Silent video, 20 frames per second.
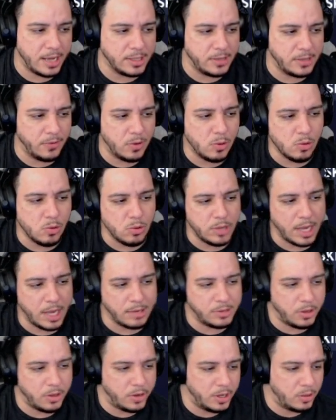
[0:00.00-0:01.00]
of
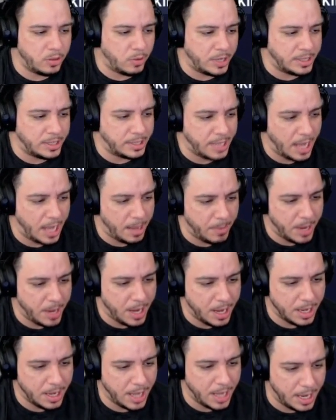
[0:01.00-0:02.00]
cooldown, 33
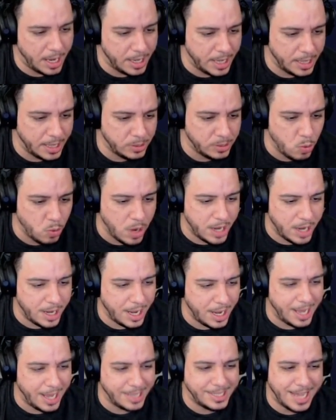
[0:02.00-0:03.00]
stamina, and this one,
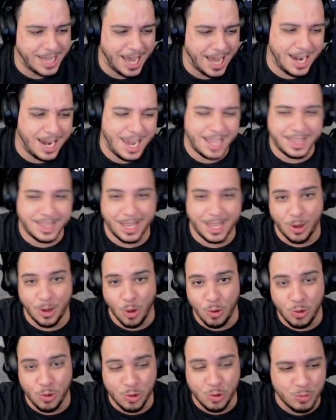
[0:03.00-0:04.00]
it's kind of like the
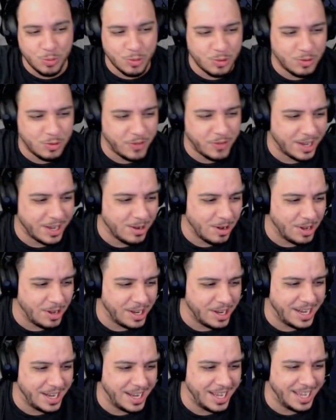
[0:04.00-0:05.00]
Goku move, I call
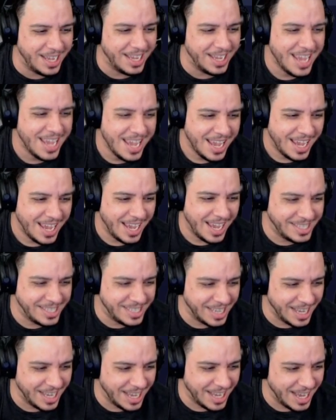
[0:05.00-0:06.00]
it.
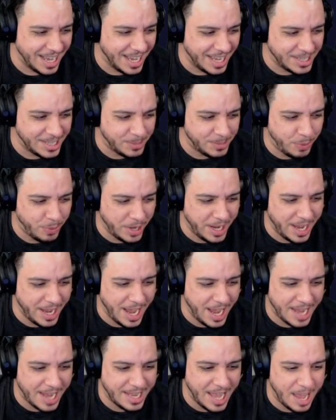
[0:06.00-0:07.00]
It's pretty
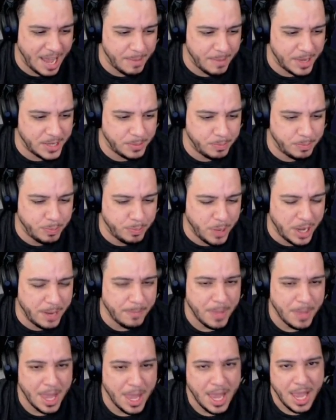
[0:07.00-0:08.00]
high damage, but
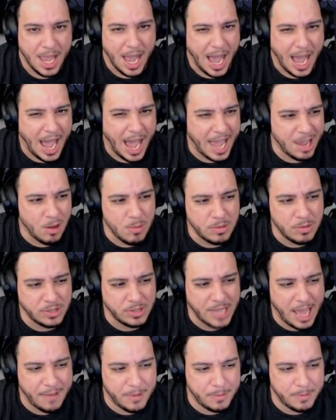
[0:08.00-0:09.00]
I almost
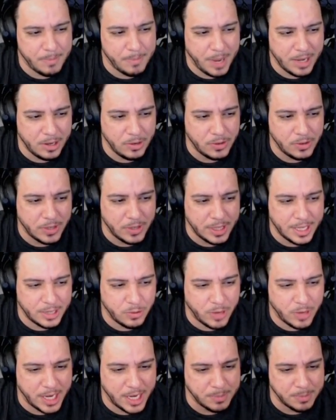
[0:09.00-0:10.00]
haven't been using
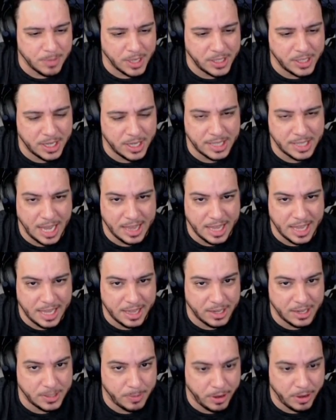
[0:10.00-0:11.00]
this one as much because I
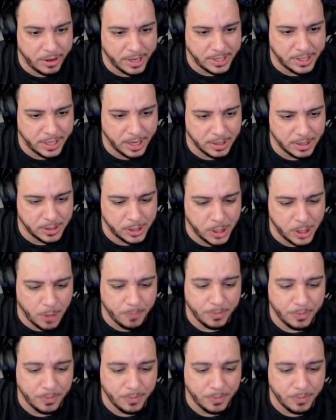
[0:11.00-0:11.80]
think there's better skills. So